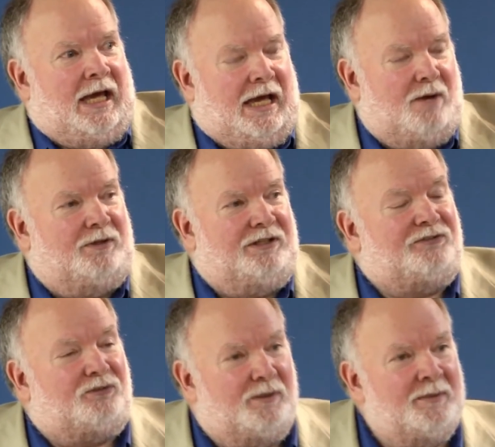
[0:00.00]
it would
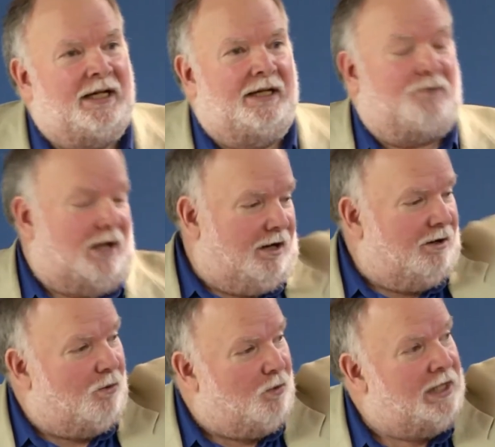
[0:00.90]
discriminate,
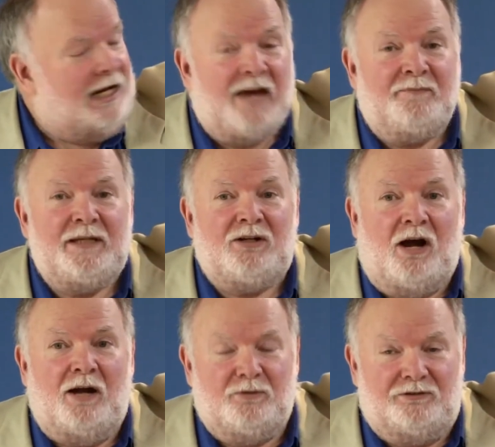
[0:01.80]
a one and a half meter
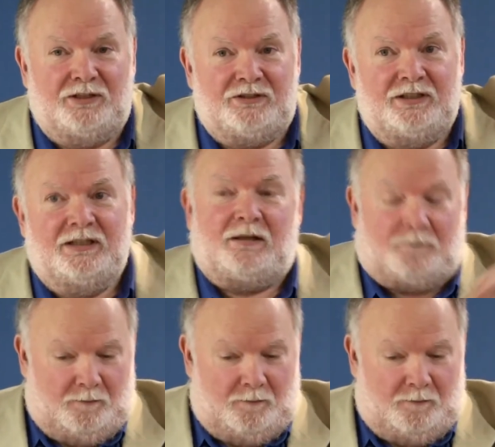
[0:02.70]
height restriction